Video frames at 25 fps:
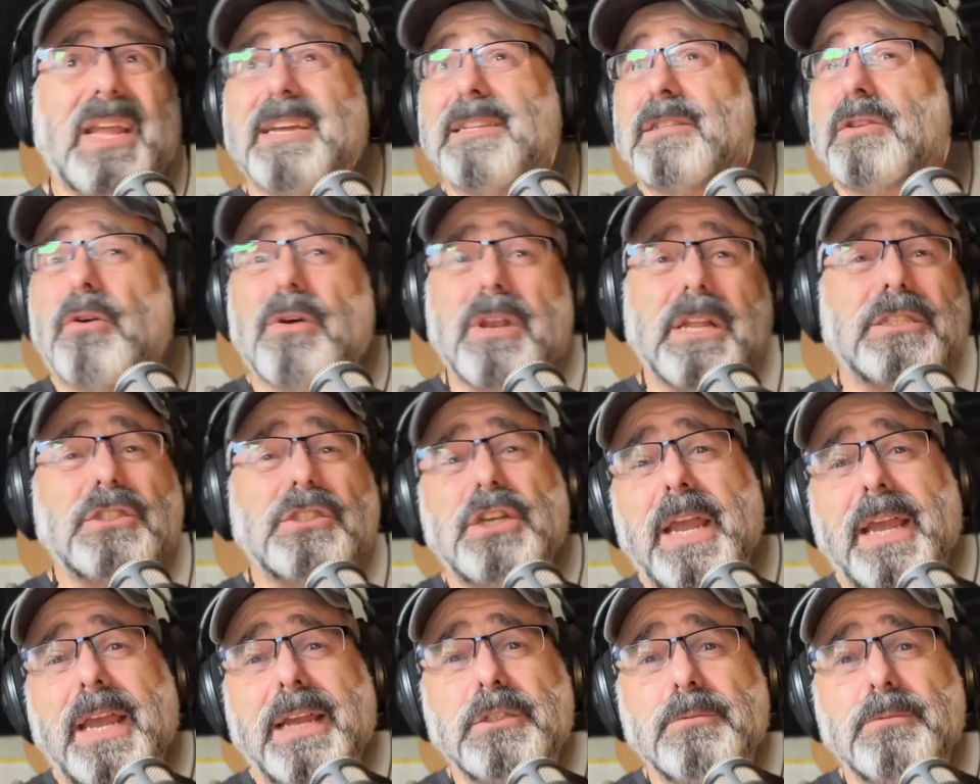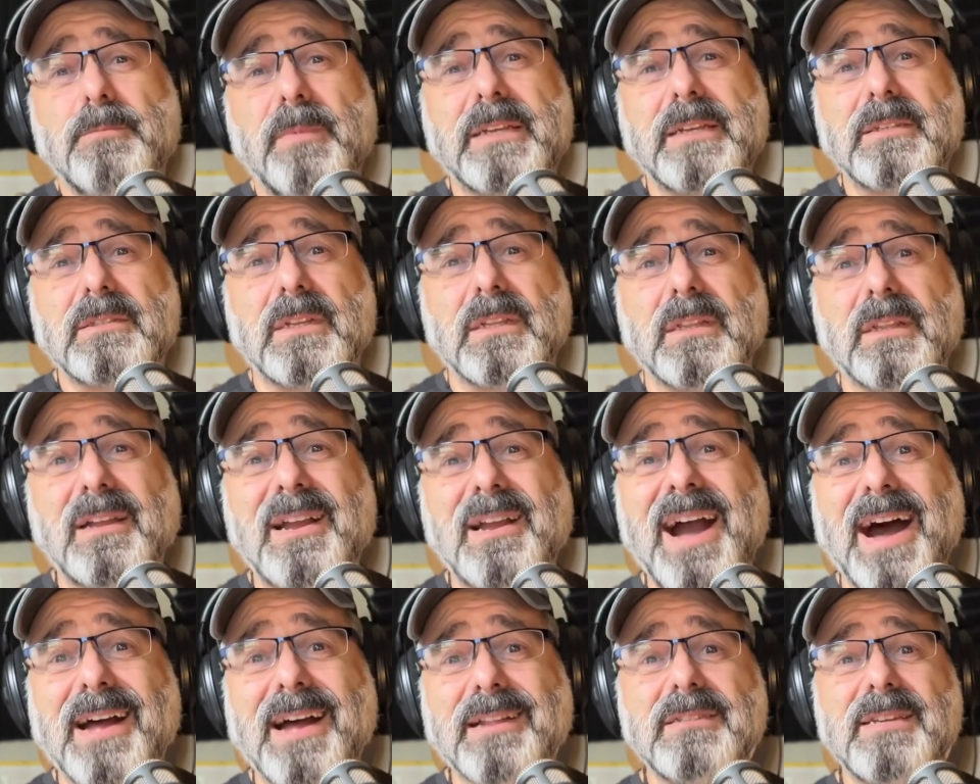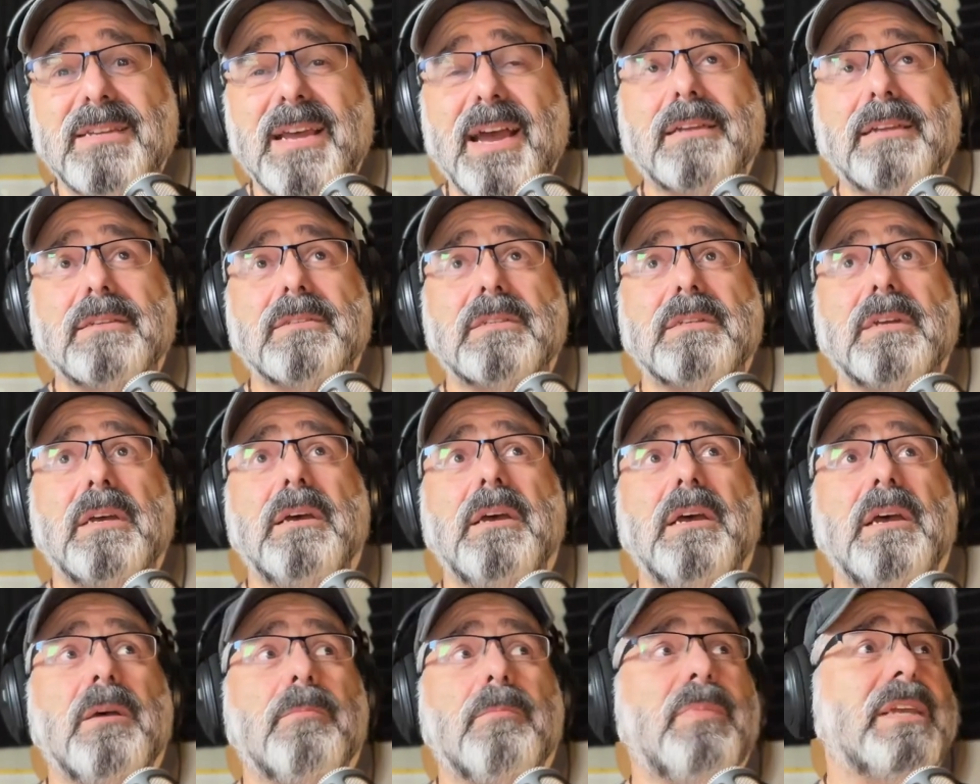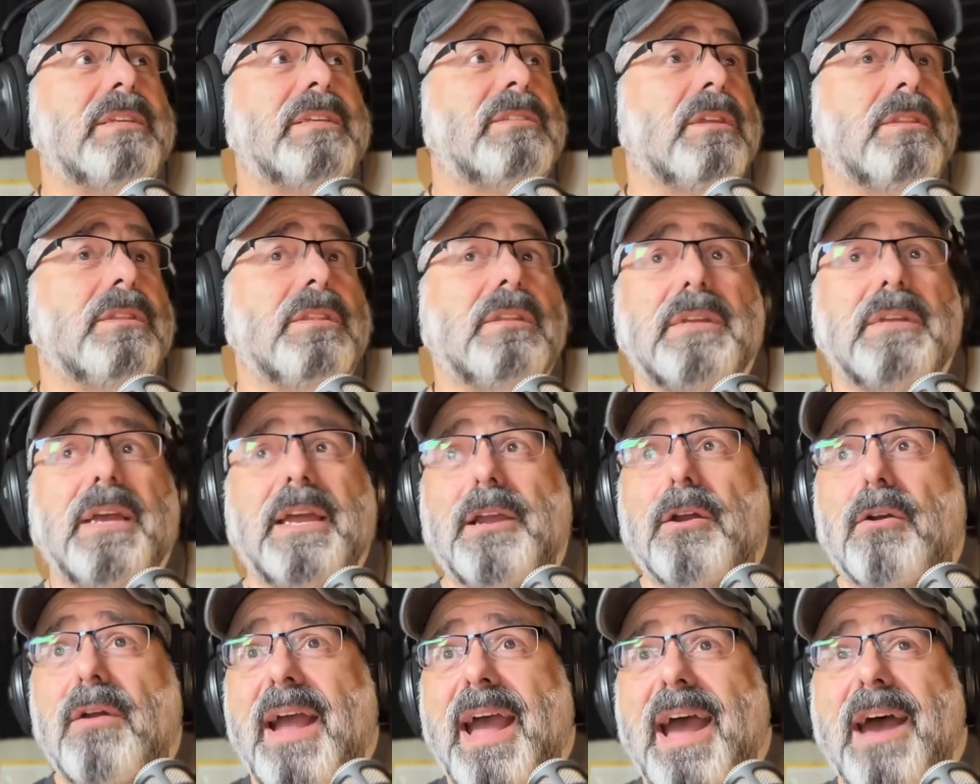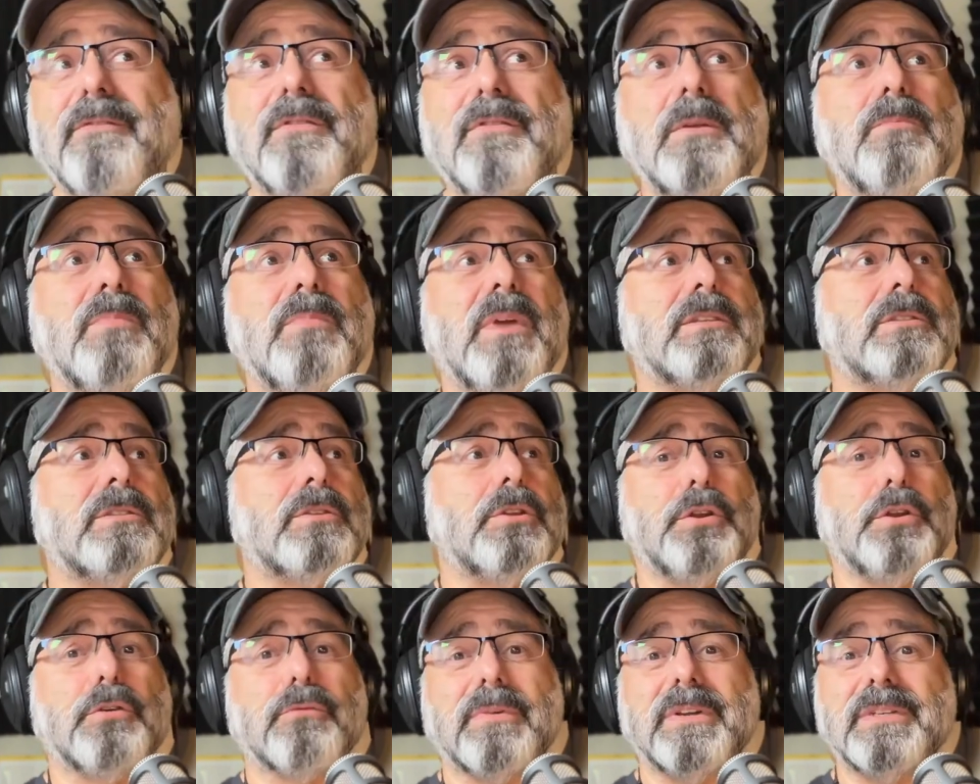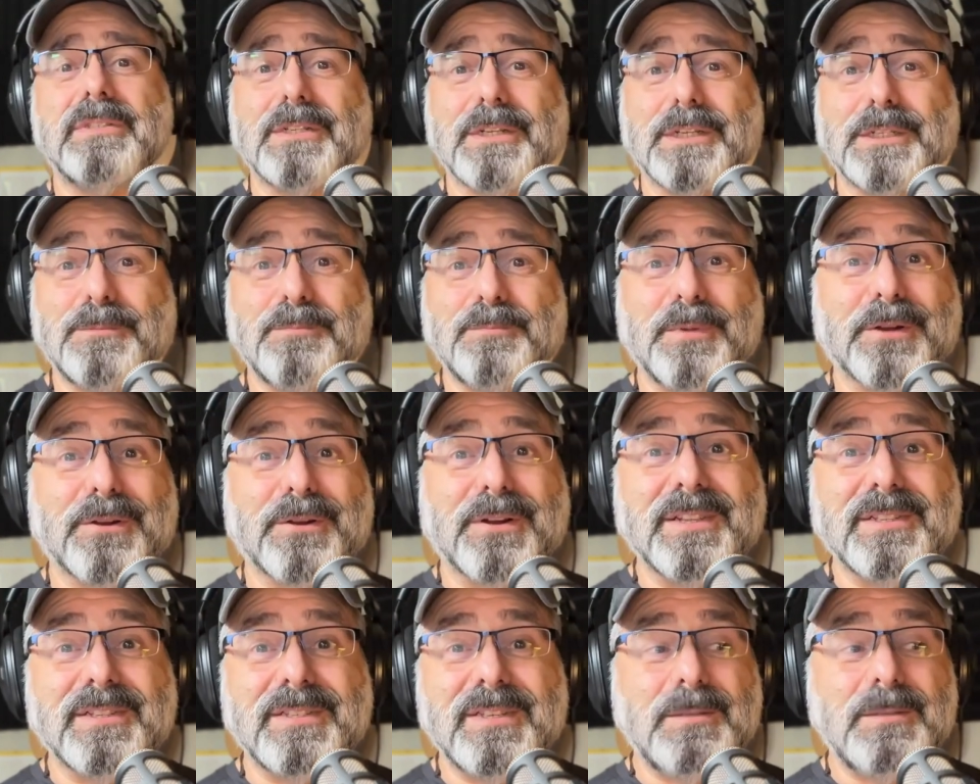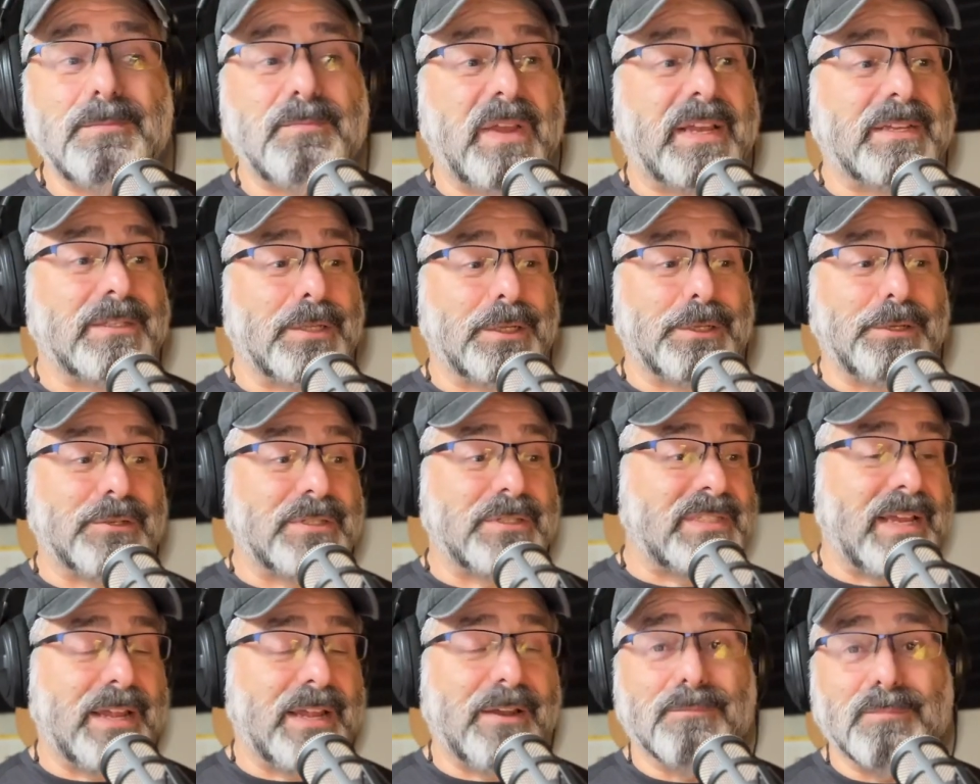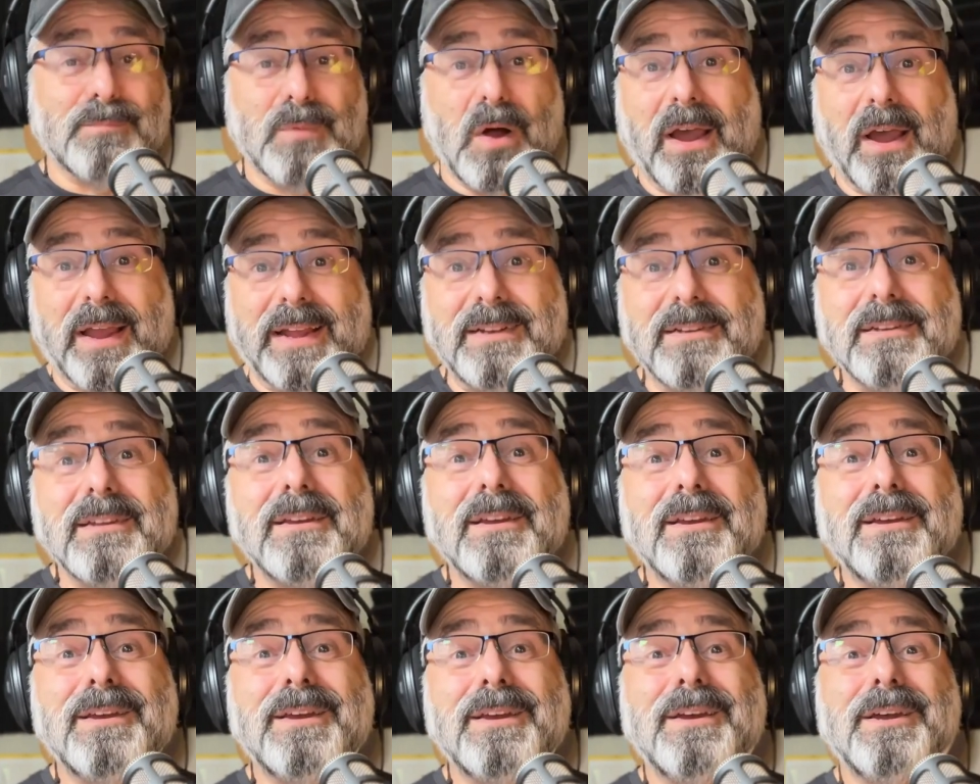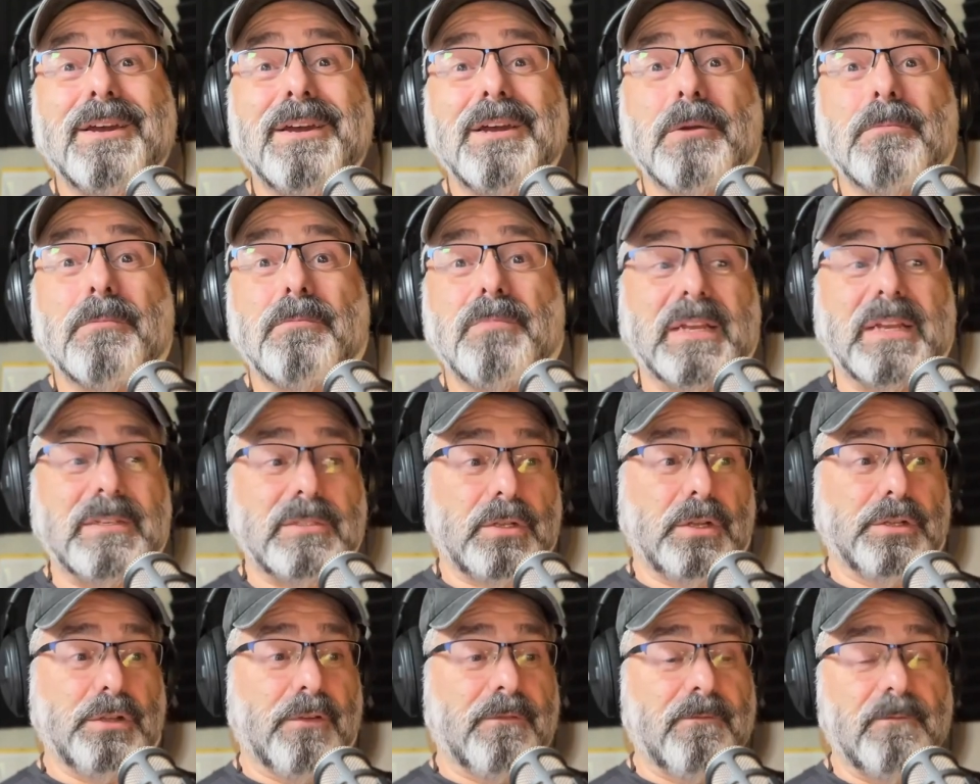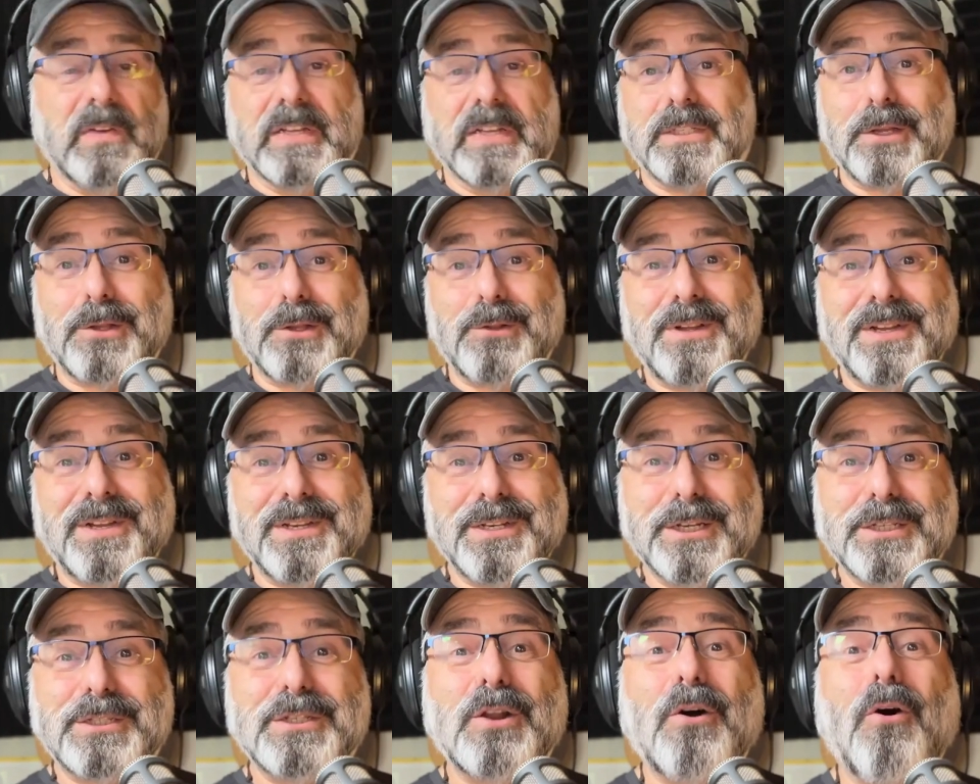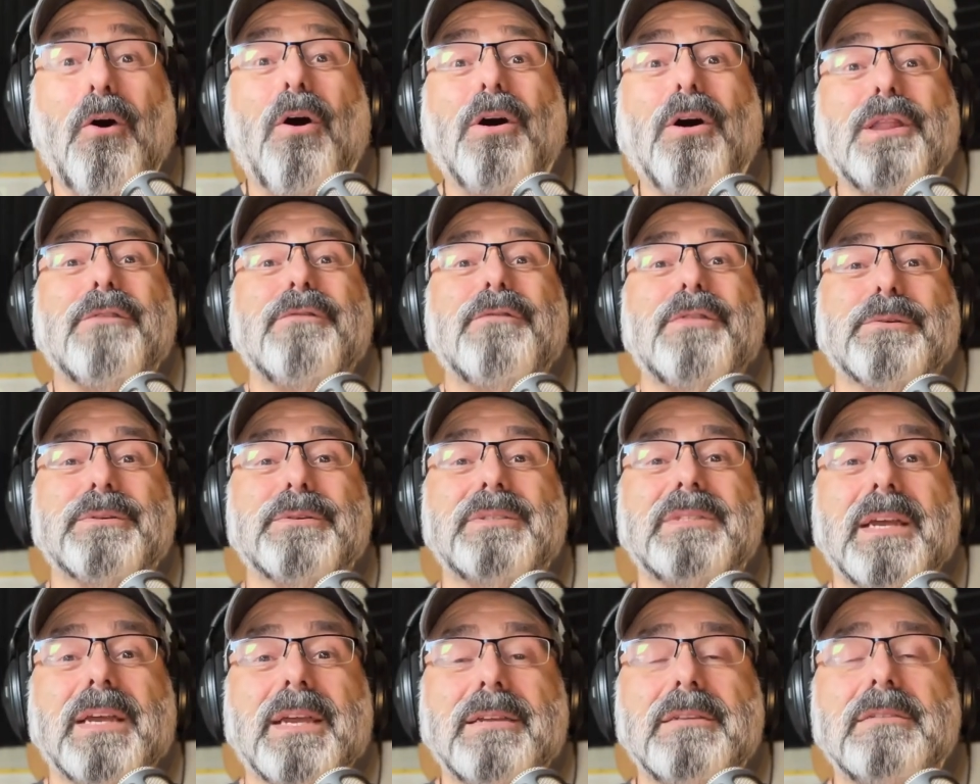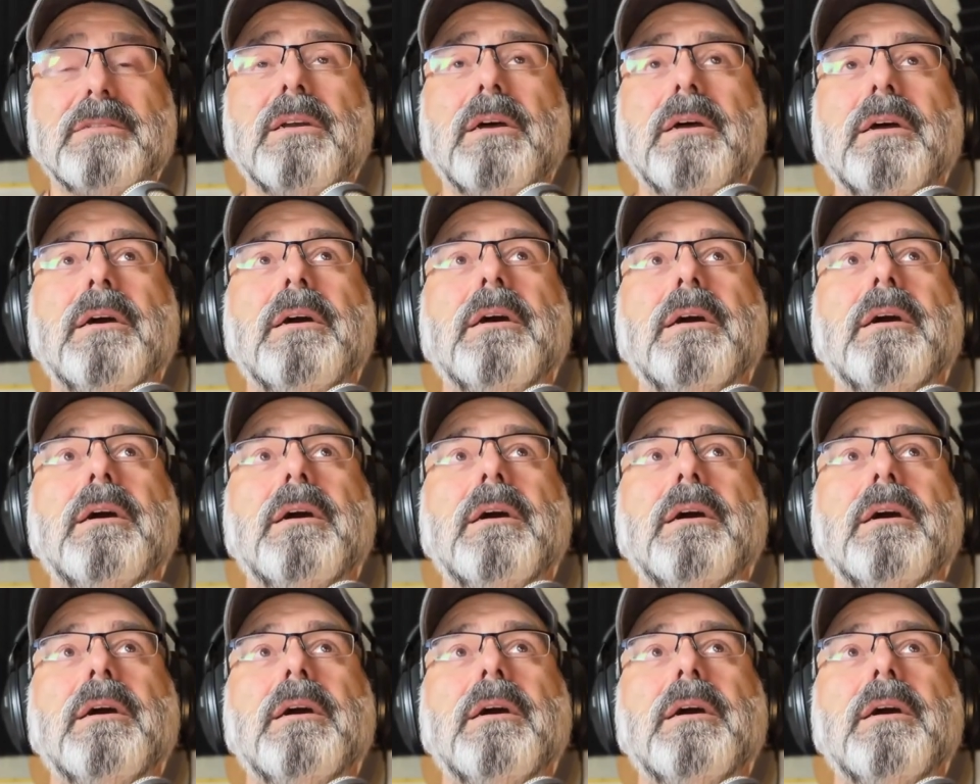It's going to change based on the context, based on the day you're having, based on your recent experiences, based on your state of mind, based on your physical condition, all of those things.